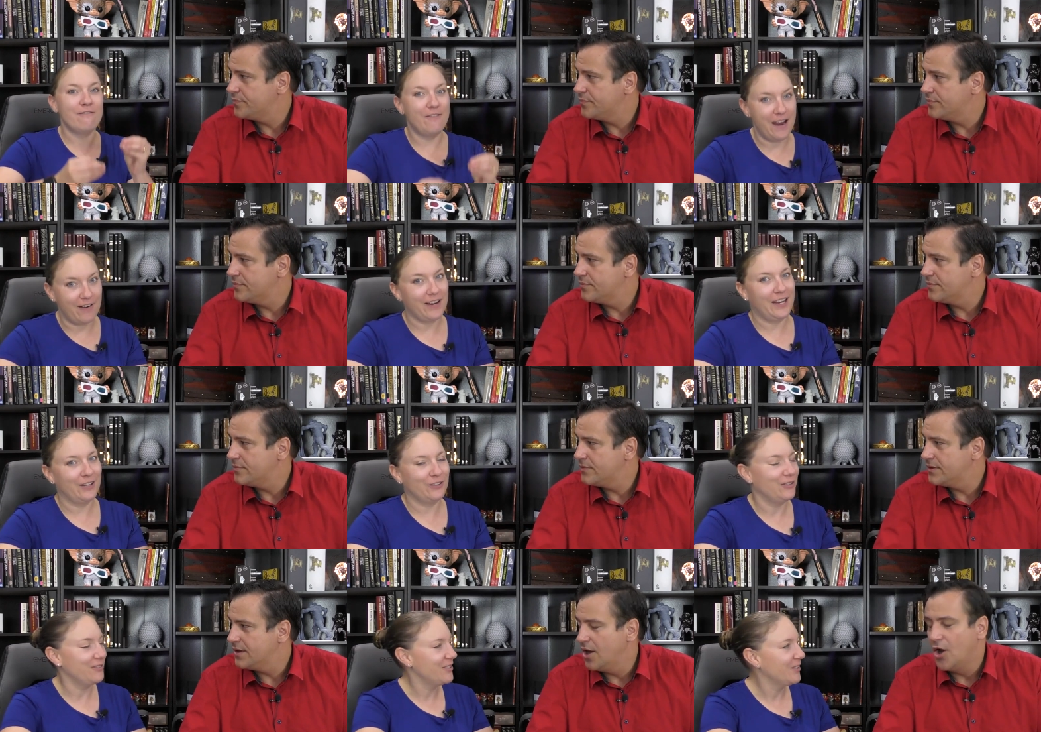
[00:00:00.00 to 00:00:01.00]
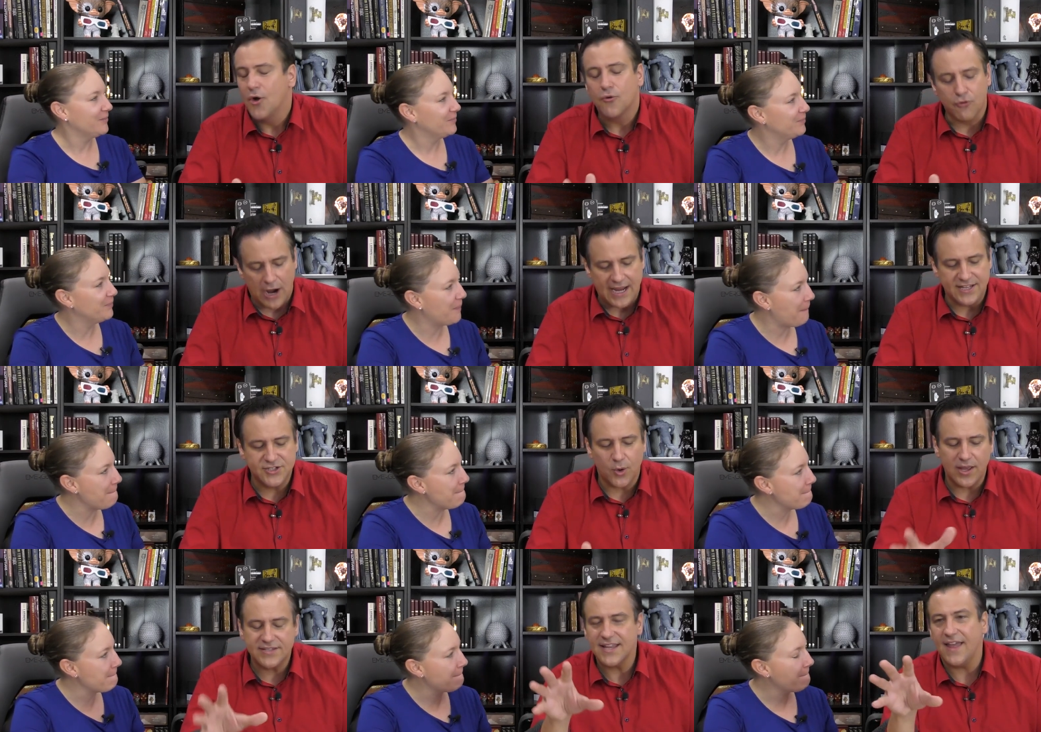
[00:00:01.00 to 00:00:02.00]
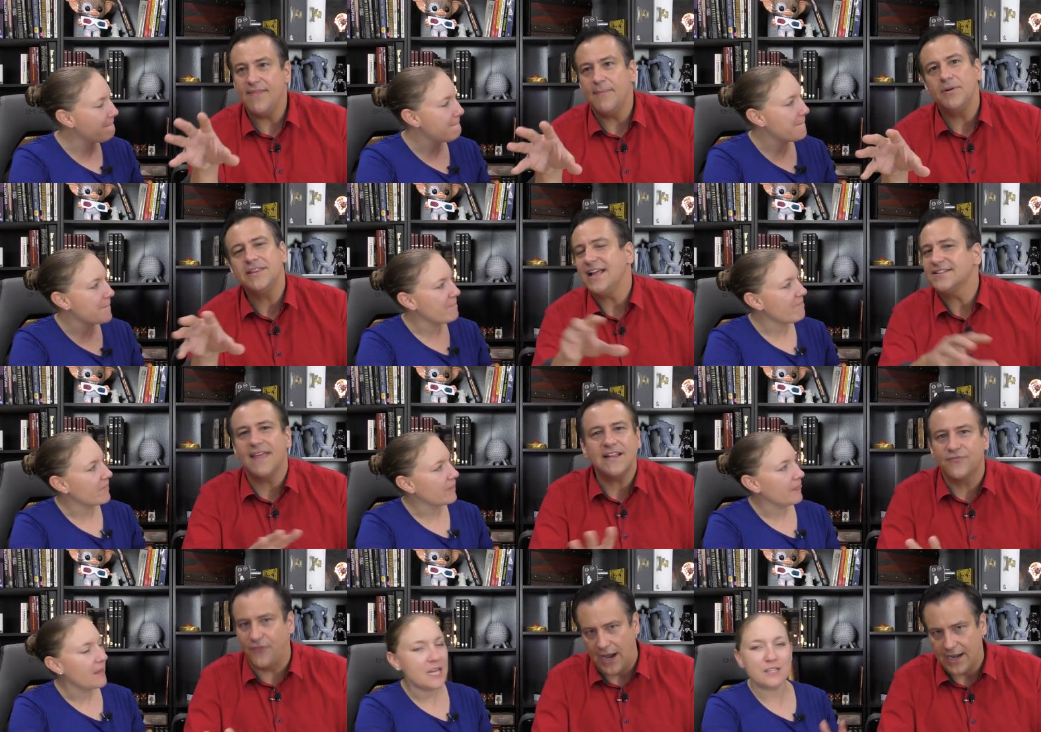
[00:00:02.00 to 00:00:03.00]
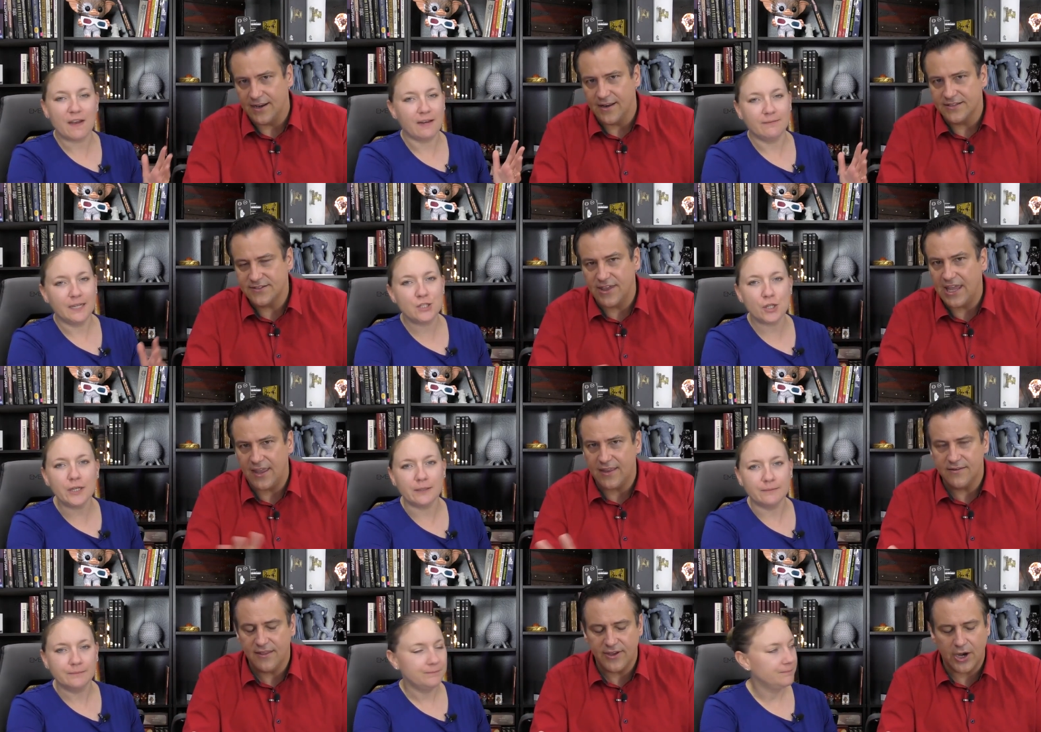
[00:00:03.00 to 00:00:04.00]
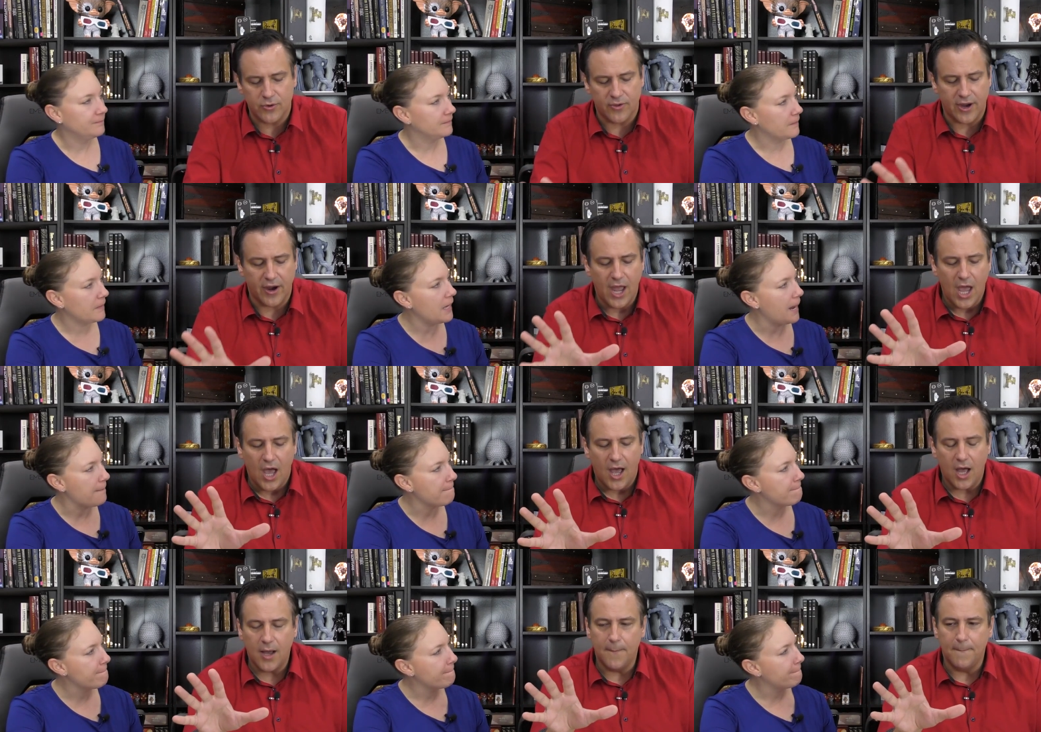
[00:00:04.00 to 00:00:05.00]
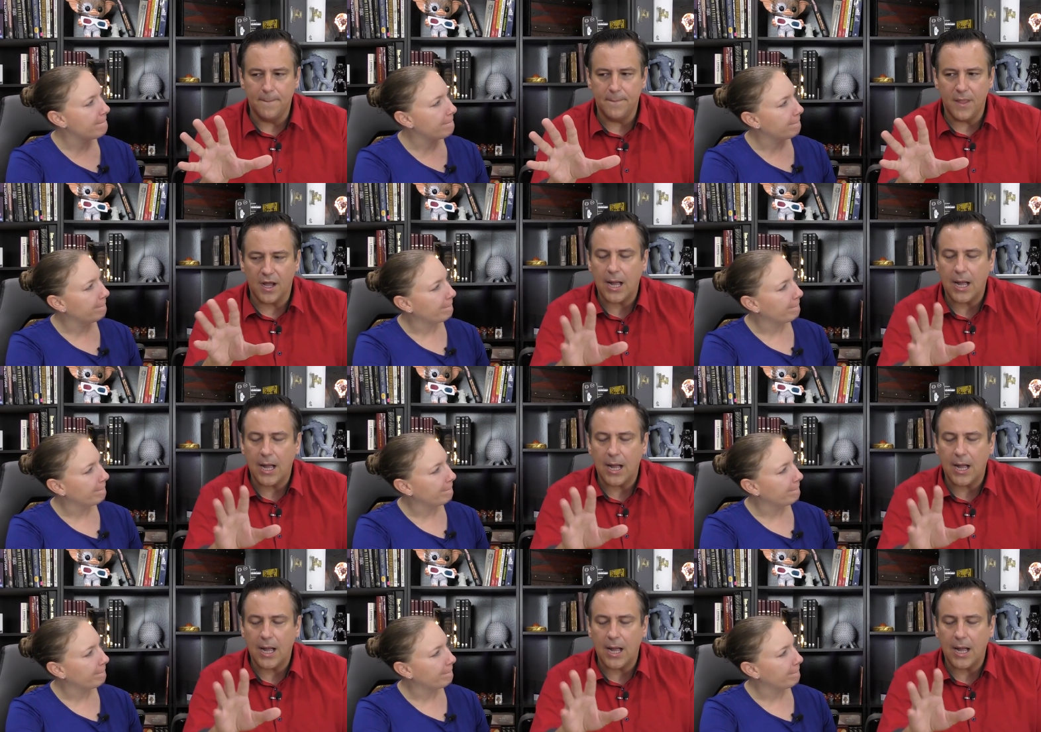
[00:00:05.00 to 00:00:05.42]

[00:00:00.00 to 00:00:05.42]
Speaker 1: very cutthroat.
Speaker 2: Right. Mm-hmm. So it's and but that that's fine. It's fine. It's, it's neither, neither, here nor there. Yeah. Um, a